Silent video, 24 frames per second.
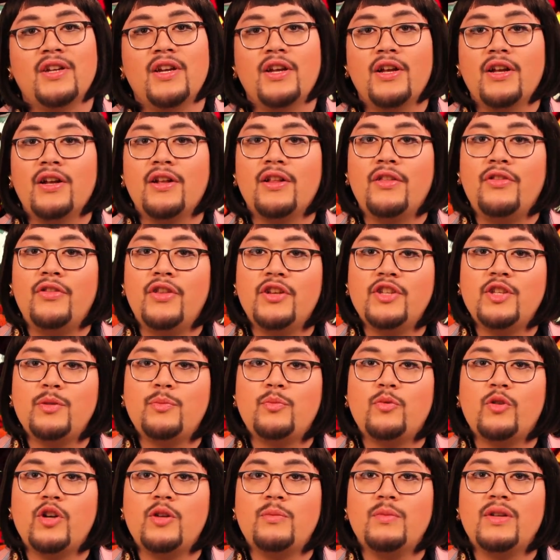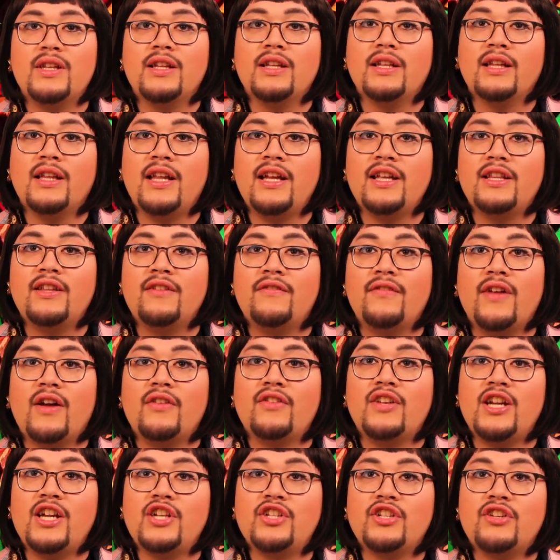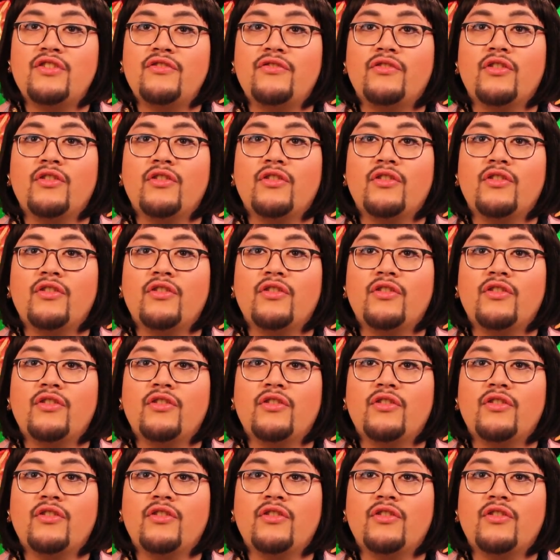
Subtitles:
This appointment laid the foundation for